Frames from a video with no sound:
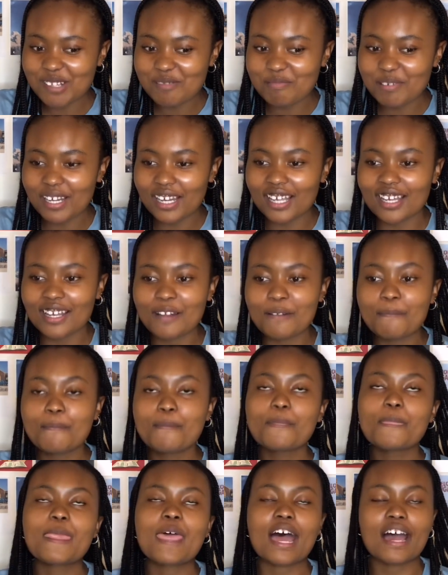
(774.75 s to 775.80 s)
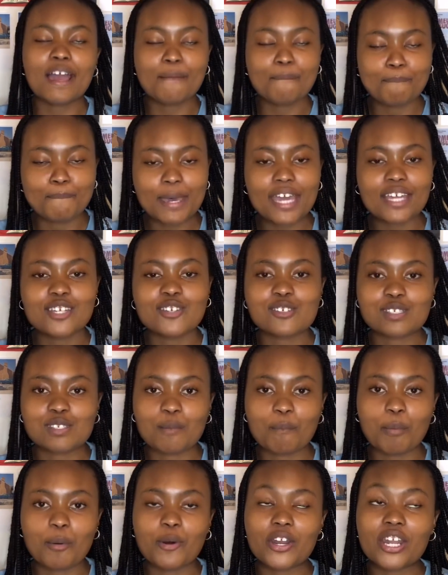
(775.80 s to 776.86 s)
But like, I back your
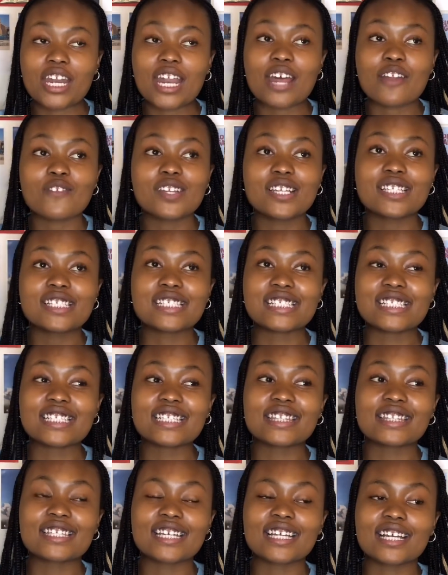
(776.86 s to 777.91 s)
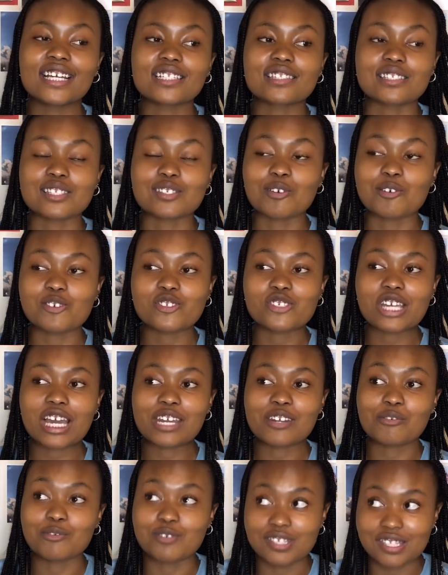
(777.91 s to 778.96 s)
support, and I really didn't think this whole
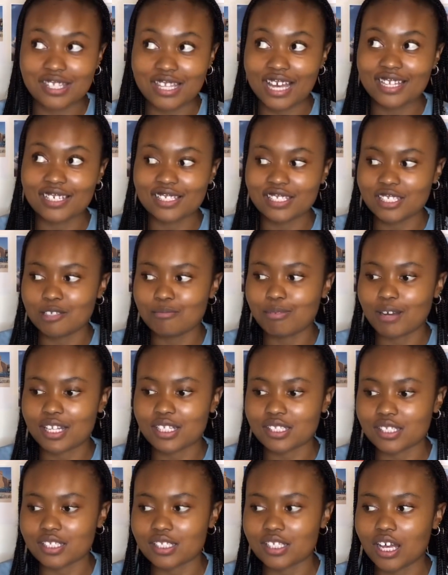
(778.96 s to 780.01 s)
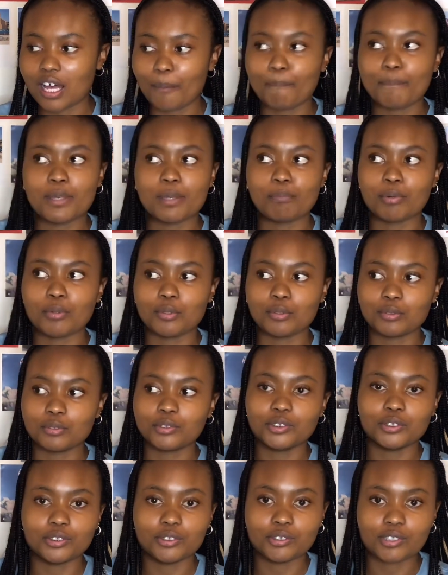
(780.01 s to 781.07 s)
channel was that deep until people
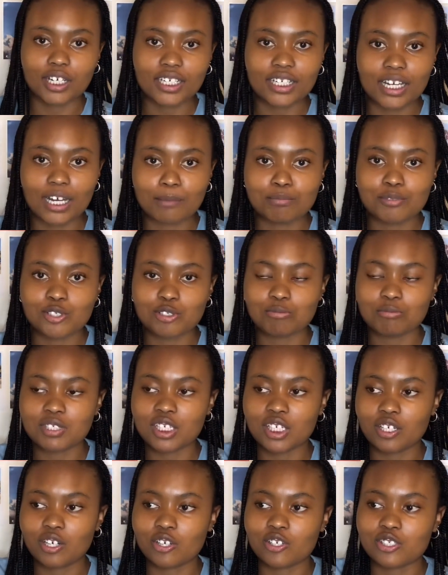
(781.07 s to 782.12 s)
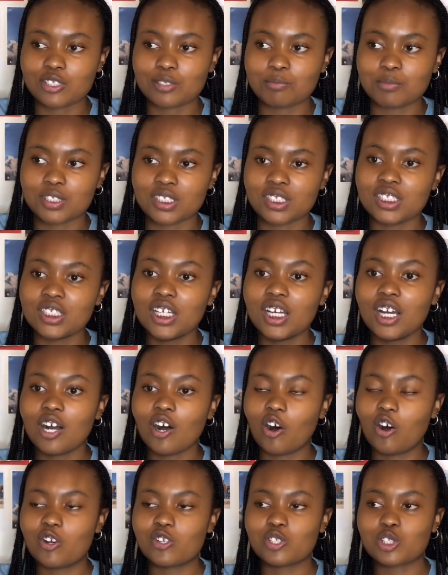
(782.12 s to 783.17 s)
run up to me and ask me,
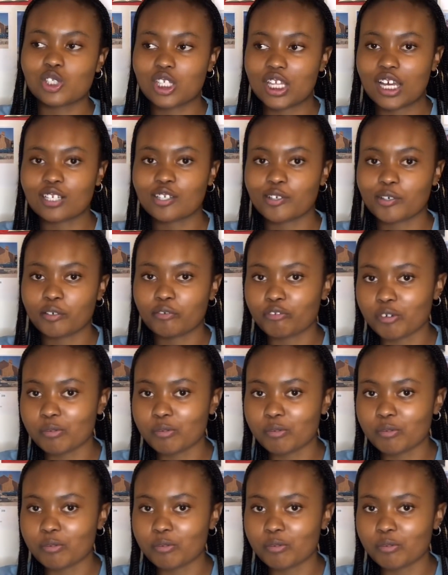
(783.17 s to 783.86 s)
aren't you that girl from